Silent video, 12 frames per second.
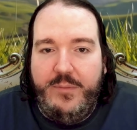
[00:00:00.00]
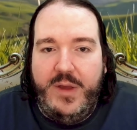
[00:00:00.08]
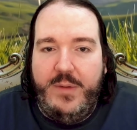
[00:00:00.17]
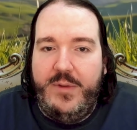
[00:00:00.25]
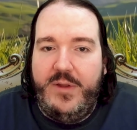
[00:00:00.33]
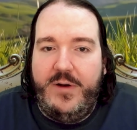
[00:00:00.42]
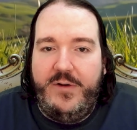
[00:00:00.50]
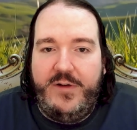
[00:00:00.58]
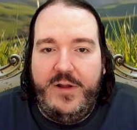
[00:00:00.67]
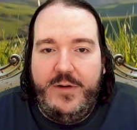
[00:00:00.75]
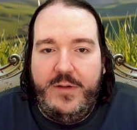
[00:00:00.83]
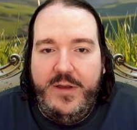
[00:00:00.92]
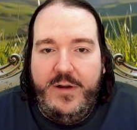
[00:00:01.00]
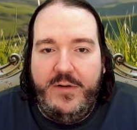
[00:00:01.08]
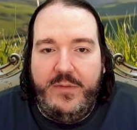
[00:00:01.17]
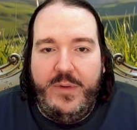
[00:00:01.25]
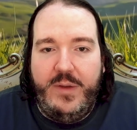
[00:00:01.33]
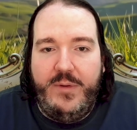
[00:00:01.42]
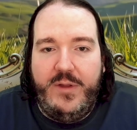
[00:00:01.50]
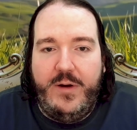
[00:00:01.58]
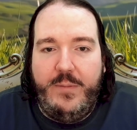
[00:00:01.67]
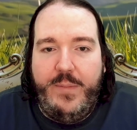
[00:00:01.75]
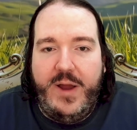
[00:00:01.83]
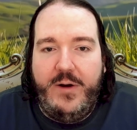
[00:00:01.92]
maybe there are chandeliers, maybe there
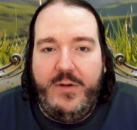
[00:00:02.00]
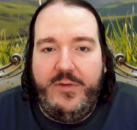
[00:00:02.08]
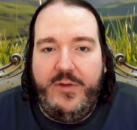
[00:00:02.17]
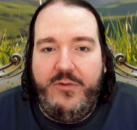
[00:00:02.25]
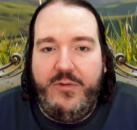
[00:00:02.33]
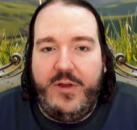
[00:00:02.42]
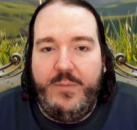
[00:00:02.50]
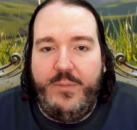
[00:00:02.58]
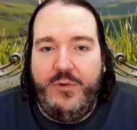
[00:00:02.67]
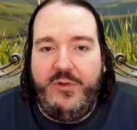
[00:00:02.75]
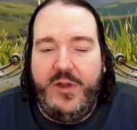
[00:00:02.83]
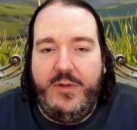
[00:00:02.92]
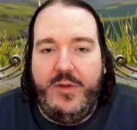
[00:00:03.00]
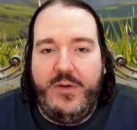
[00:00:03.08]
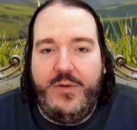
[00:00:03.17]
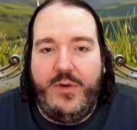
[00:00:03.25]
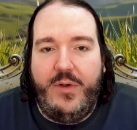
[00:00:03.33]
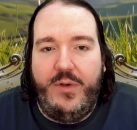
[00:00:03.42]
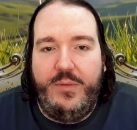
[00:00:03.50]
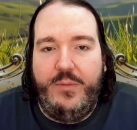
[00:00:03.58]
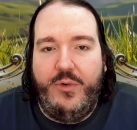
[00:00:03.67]
are barrels that you can push down the hole,